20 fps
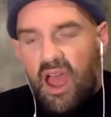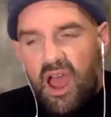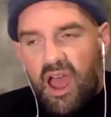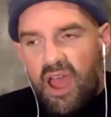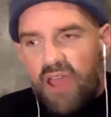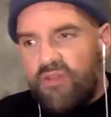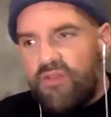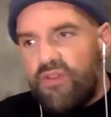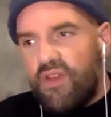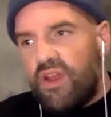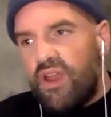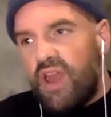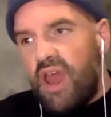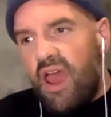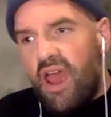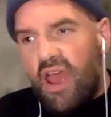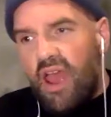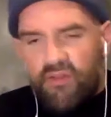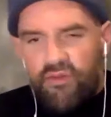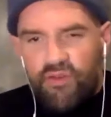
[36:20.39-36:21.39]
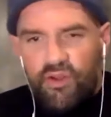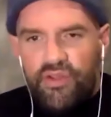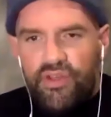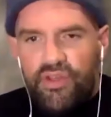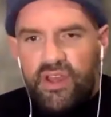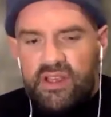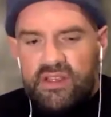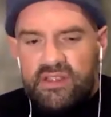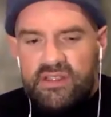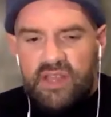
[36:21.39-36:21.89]
I have done
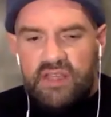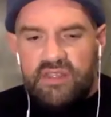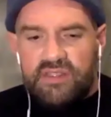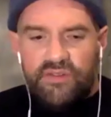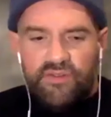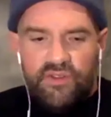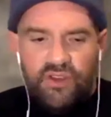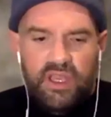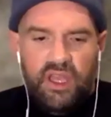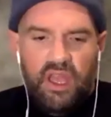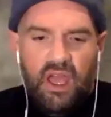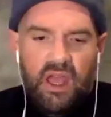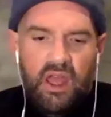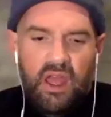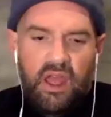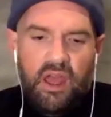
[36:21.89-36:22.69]
everything excessively.